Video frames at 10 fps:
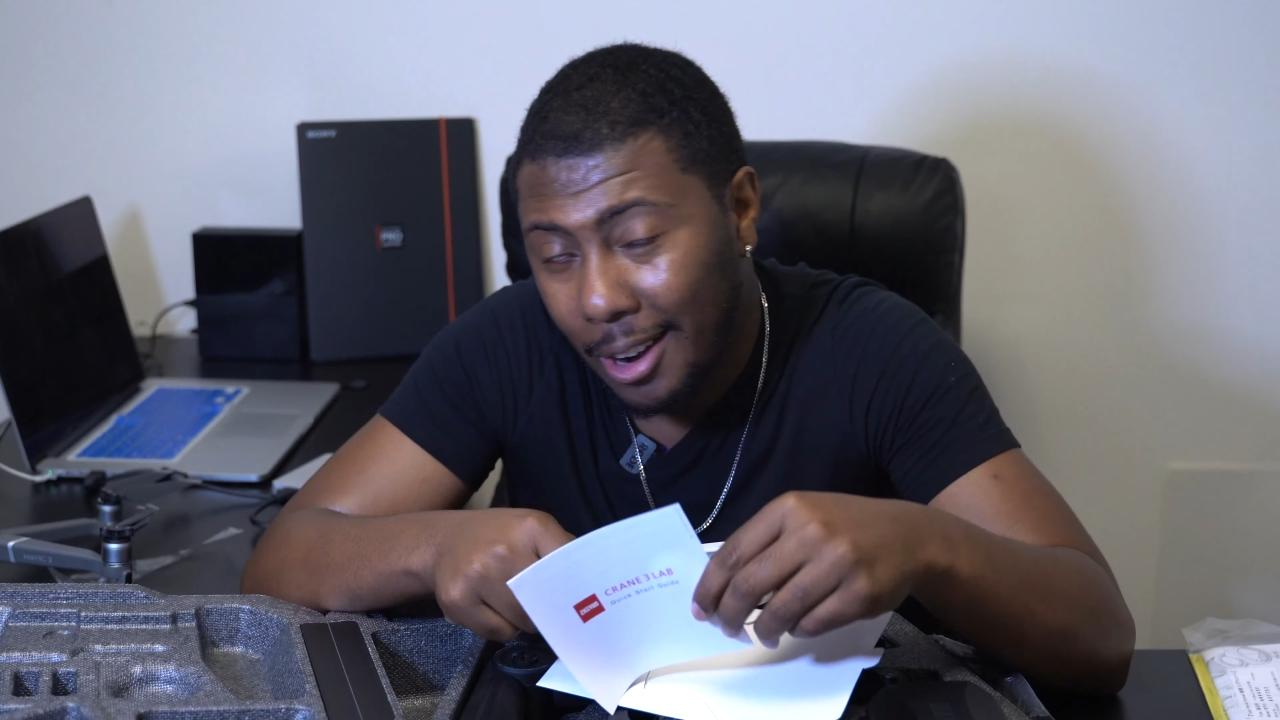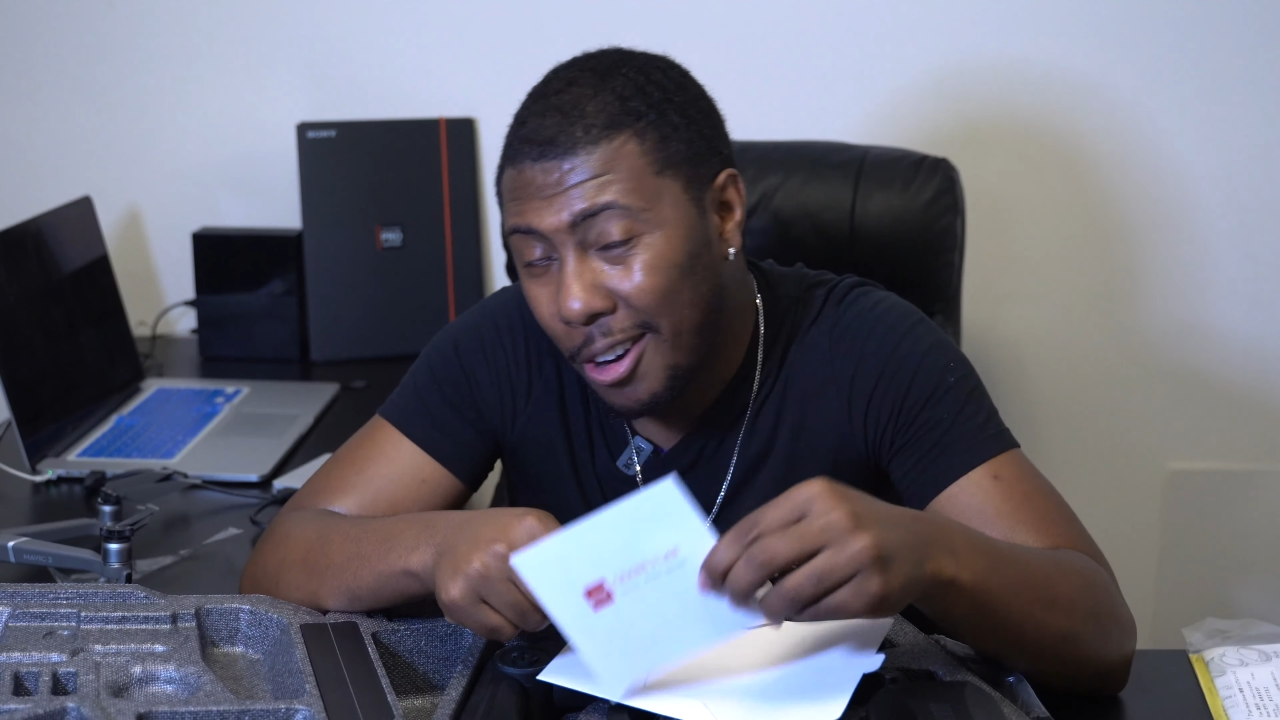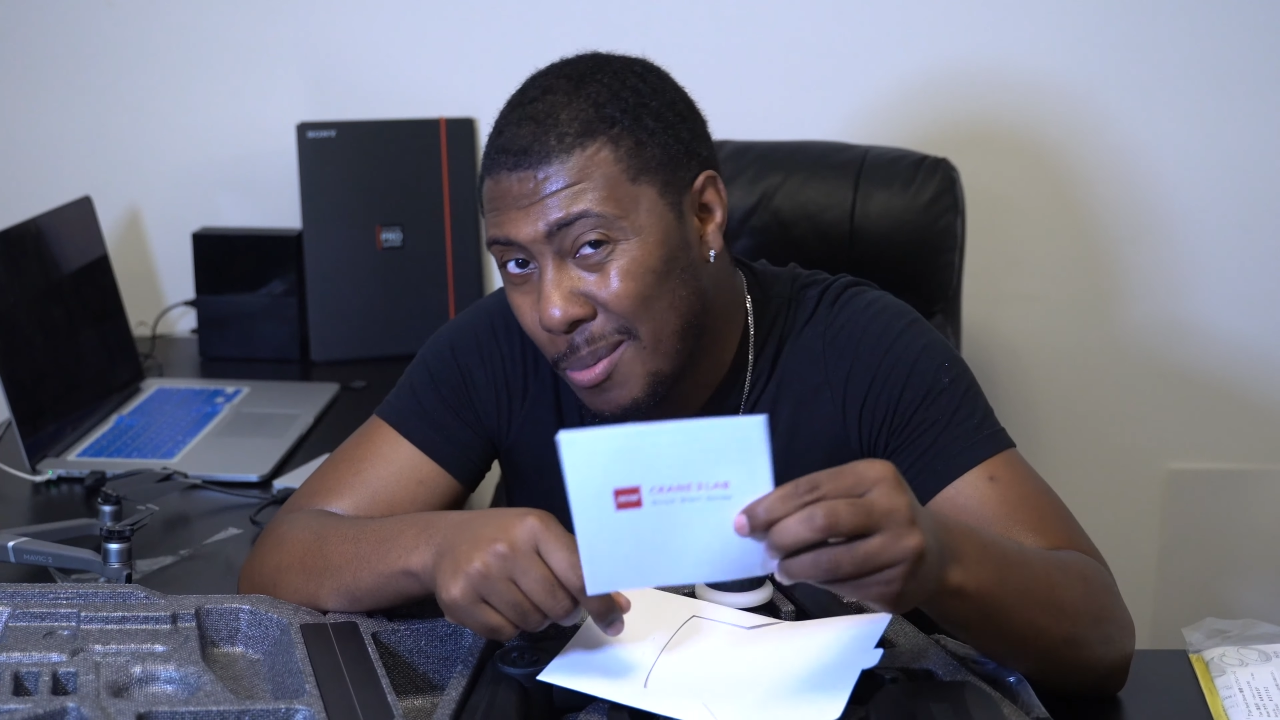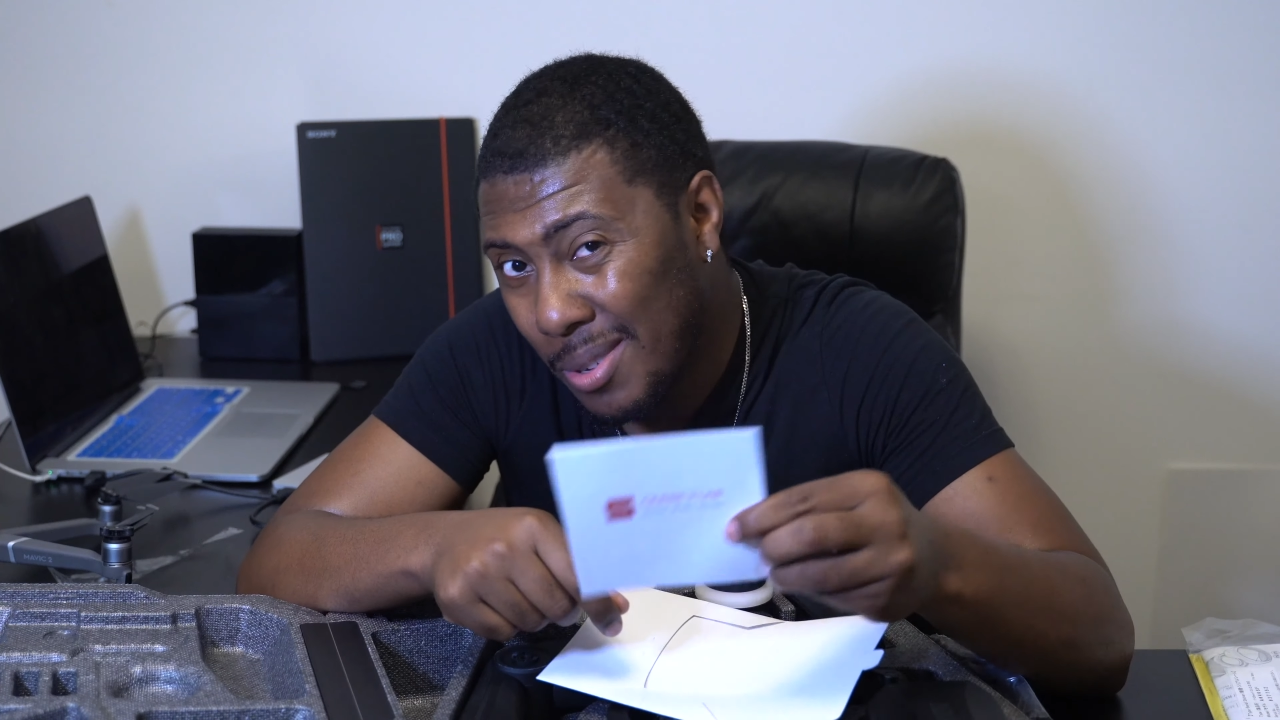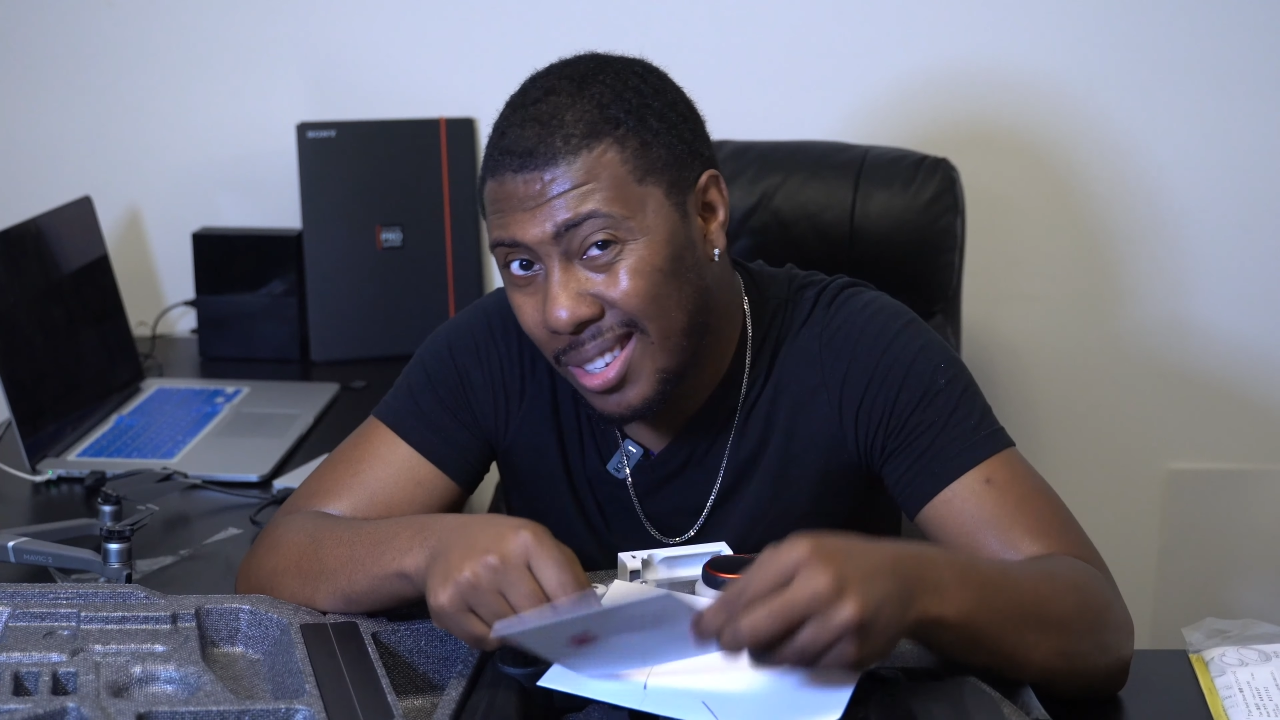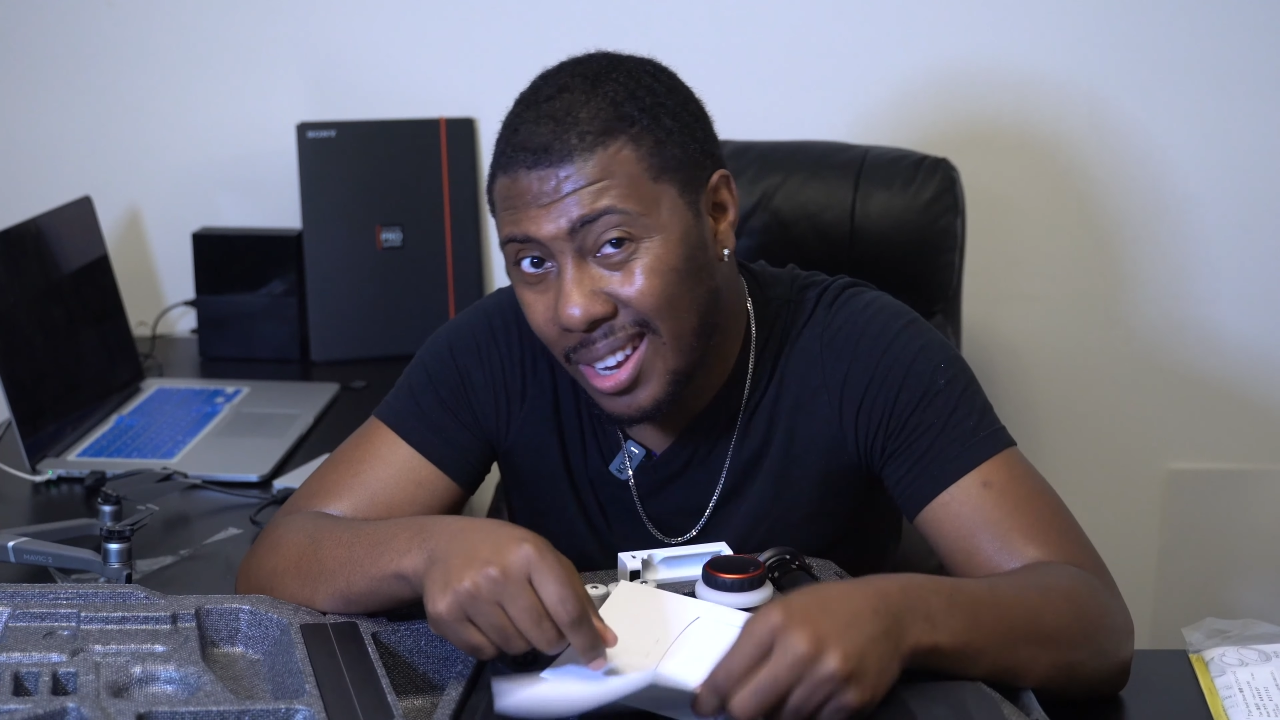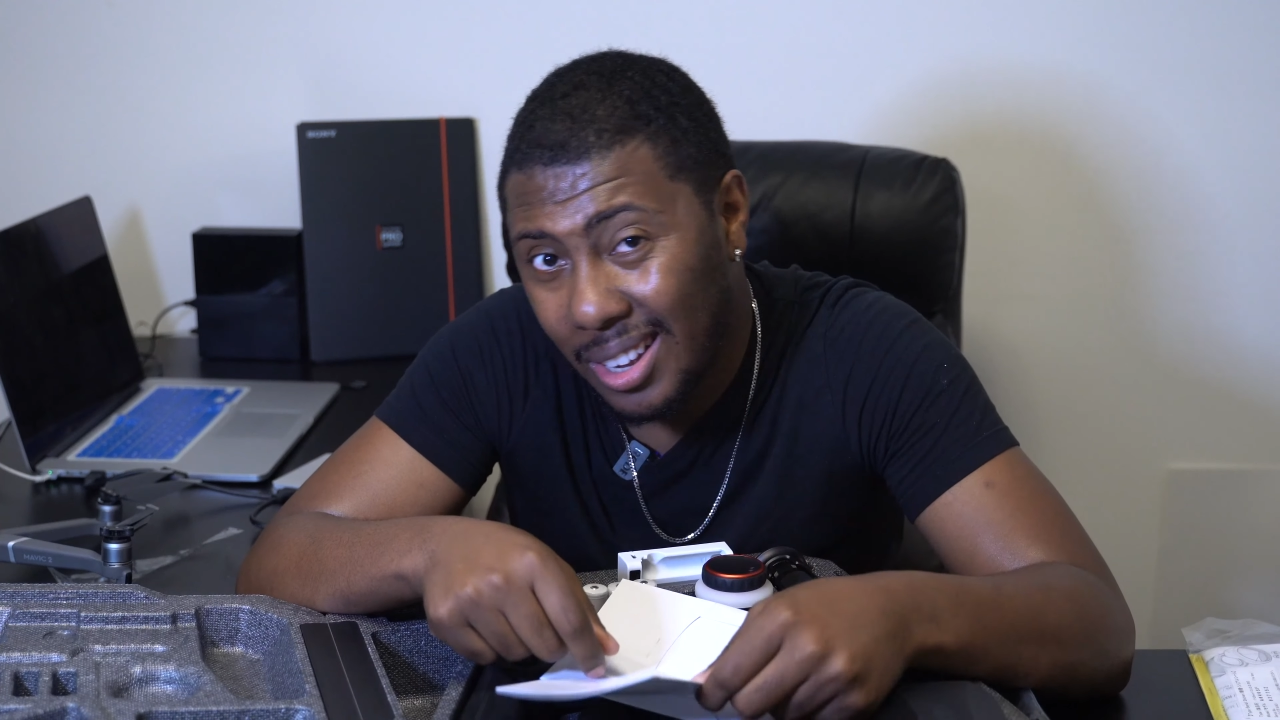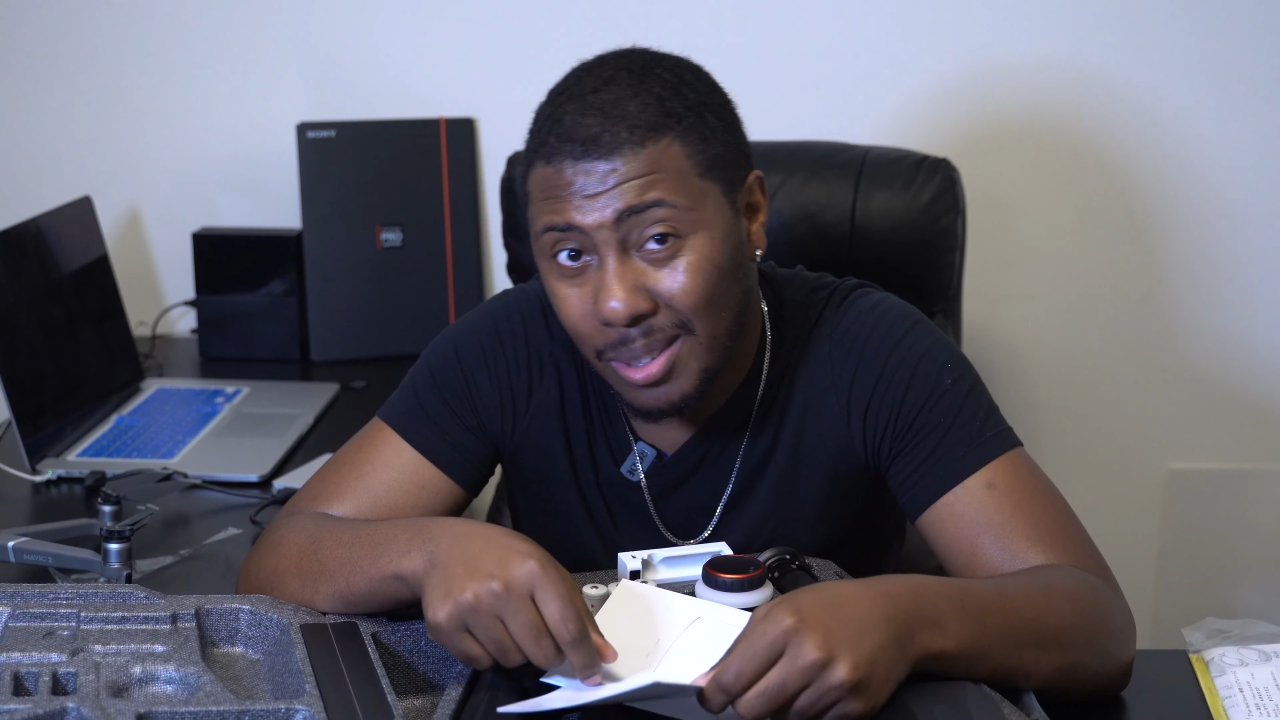I've already been studying